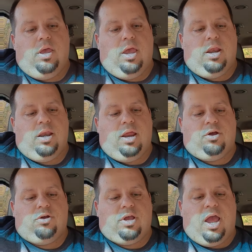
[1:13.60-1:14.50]

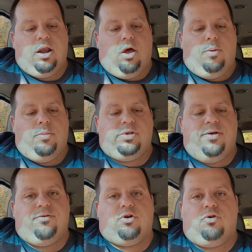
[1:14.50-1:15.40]
of almost
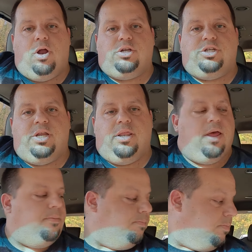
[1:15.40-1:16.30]
have a crunch to
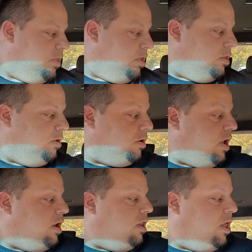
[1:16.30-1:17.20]
them. They're
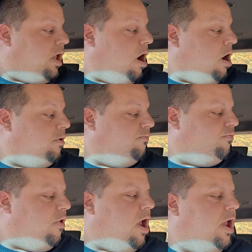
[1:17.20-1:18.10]
kind of like hard
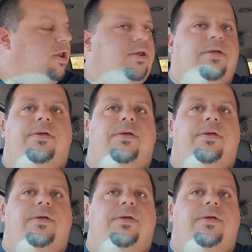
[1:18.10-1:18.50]
fried.